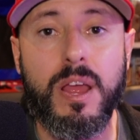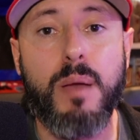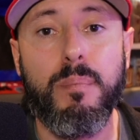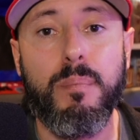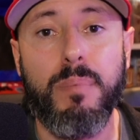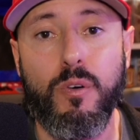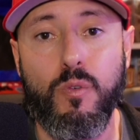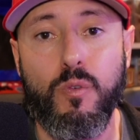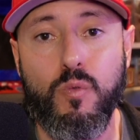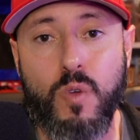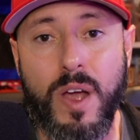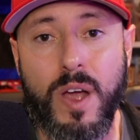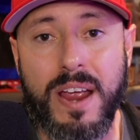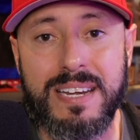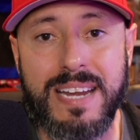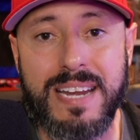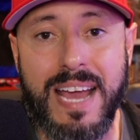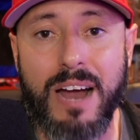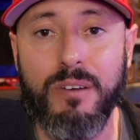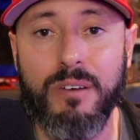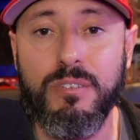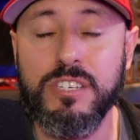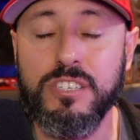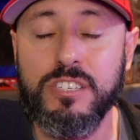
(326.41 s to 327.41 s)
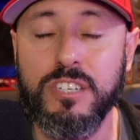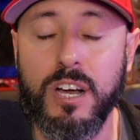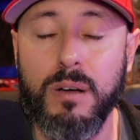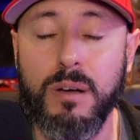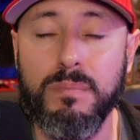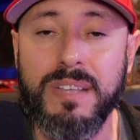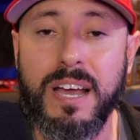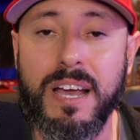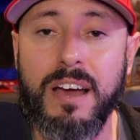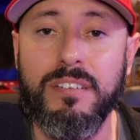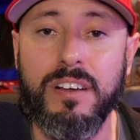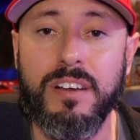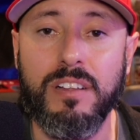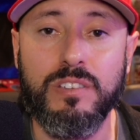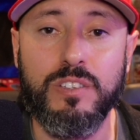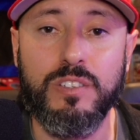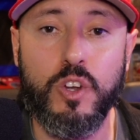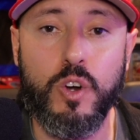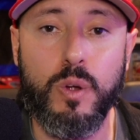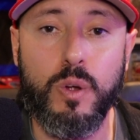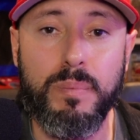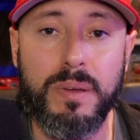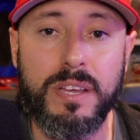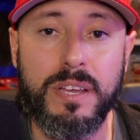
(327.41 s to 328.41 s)
but right now it has come down a
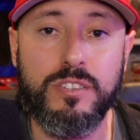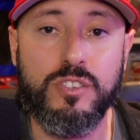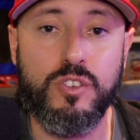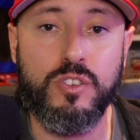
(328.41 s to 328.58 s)
little bit